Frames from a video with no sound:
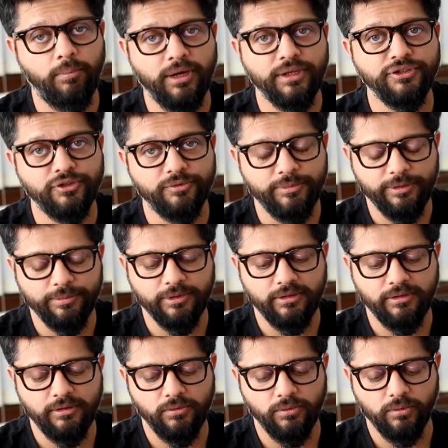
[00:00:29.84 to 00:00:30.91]
bunch of
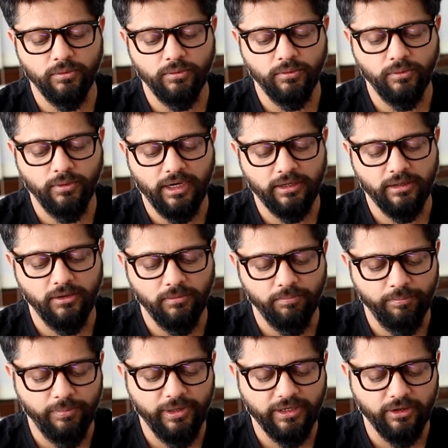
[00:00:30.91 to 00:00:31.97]
people who had a
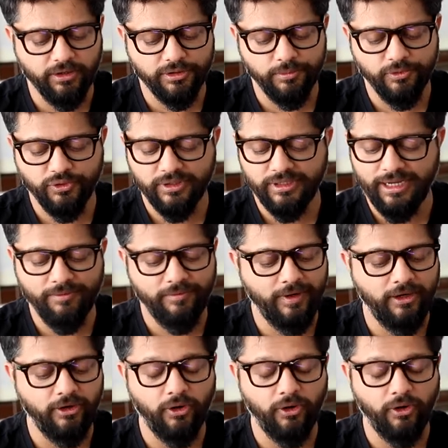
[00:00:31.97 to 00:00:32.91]
big contribution. I will